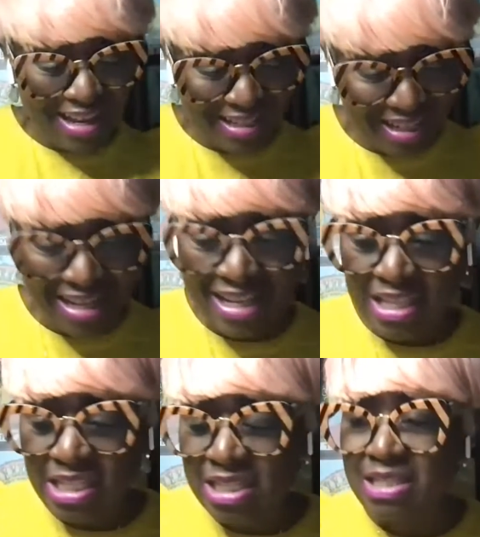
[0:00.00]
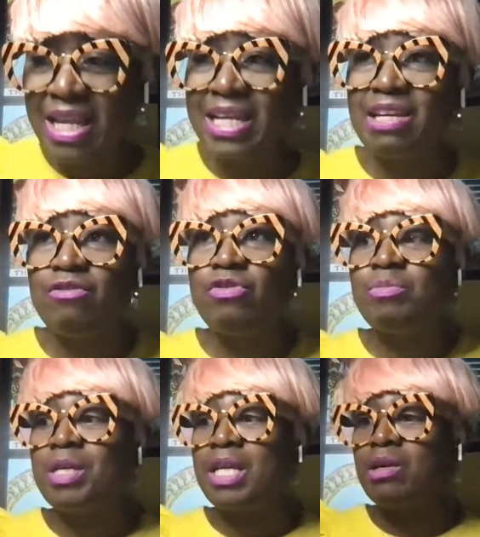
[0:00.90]
my God. This
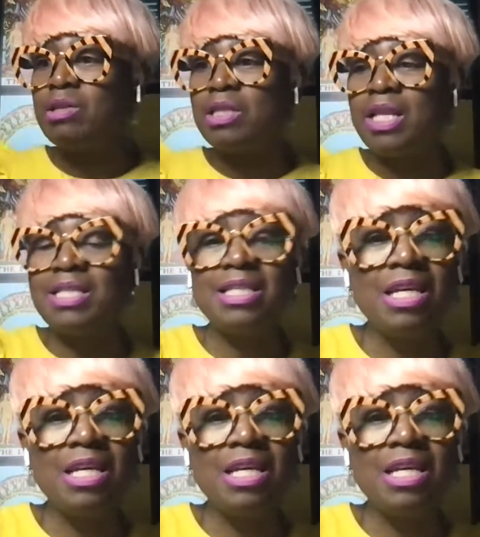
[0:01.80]
like gives me like,